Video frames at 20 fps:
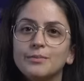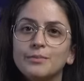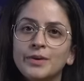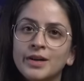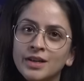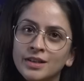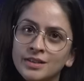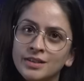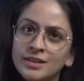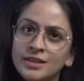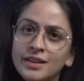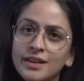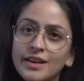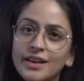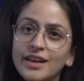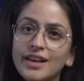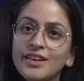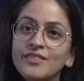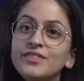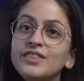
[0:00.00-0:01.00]
but
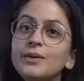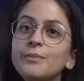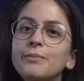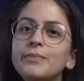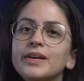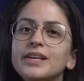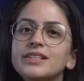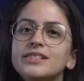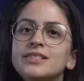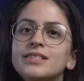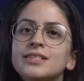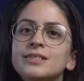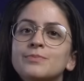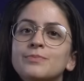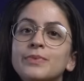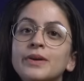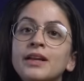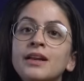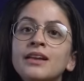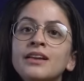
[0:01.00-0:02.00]
if the piece is
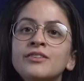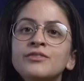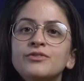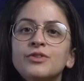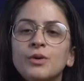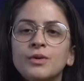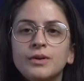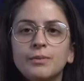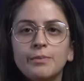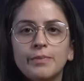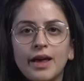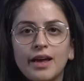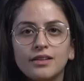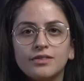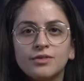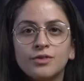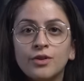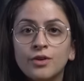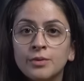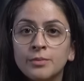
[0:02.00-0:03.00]
peeling from the
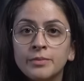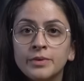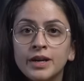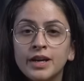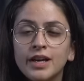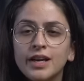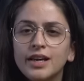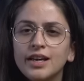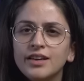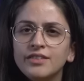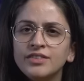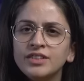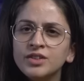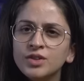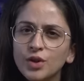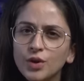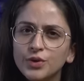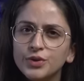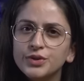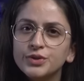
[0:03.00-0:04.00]
platform,
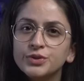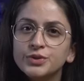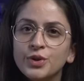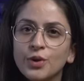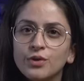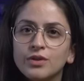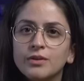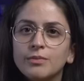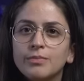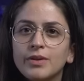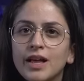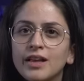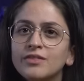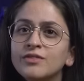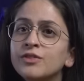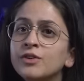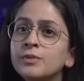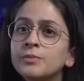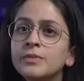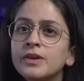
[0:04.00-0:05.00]
even though you know the
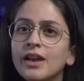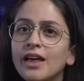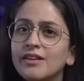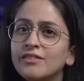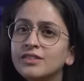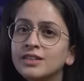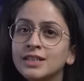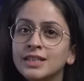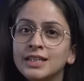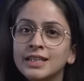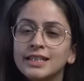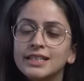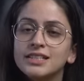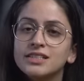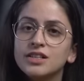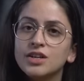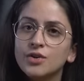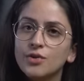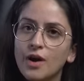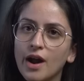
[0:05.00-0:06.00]
platform leveling
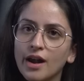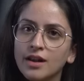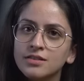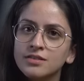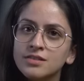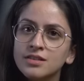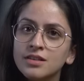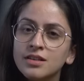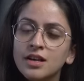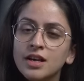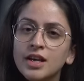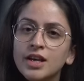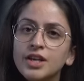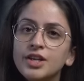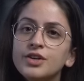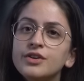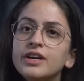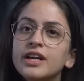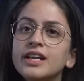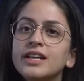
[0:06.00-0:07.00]
is correct,
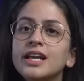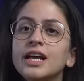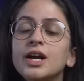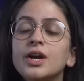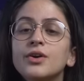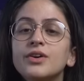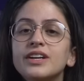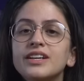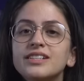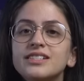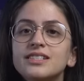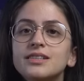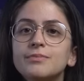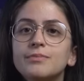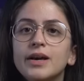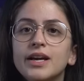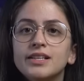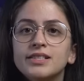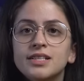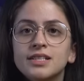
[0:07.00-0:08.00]
you can increase the
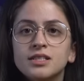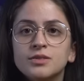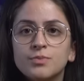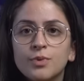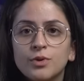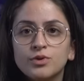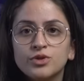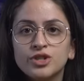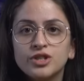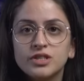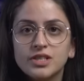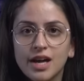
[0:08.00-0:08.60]
base exposure